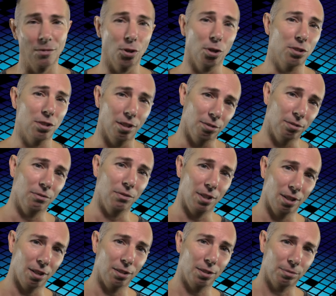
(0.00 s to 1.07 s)
not so good
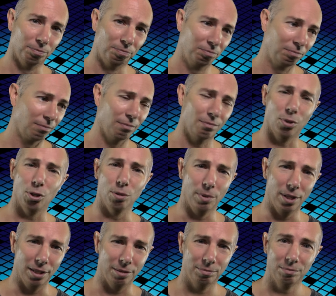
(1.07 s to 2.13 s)
videos per
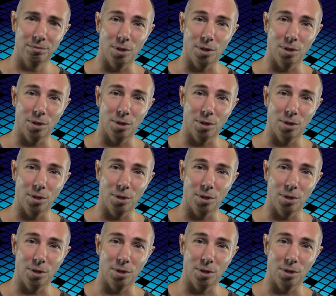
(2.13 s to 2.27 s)
week.